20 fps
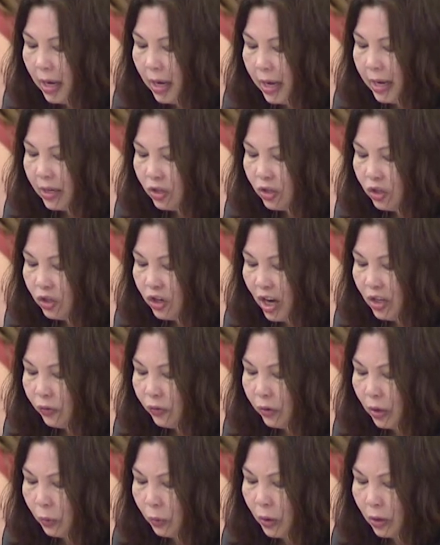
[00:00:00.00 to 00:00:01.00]
in
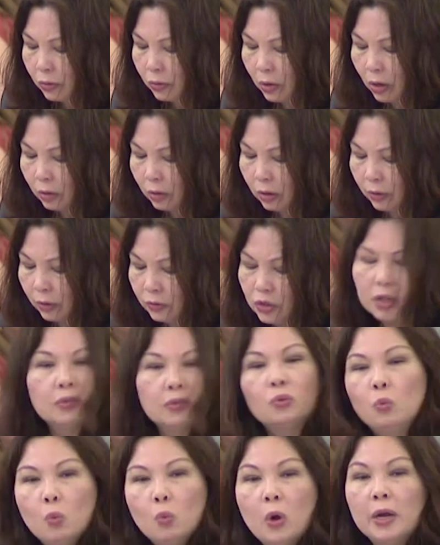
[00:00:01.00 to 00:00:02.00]
exchange for the withdrawal of
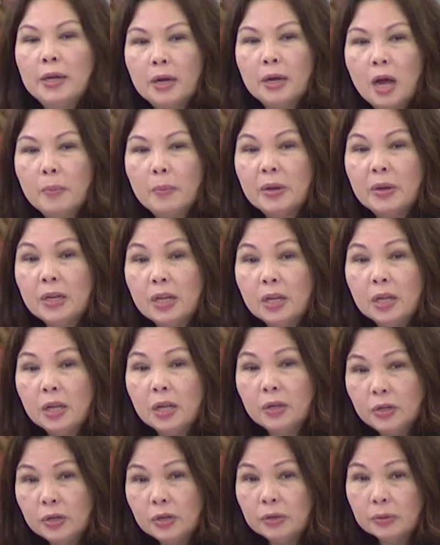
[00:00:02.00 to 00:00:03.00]
just one
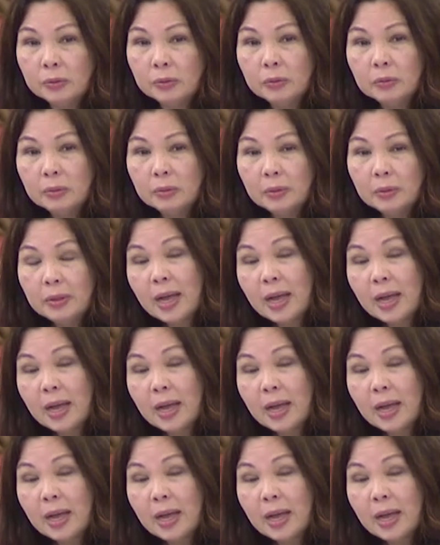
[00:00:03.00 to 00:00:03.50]
nominee, you.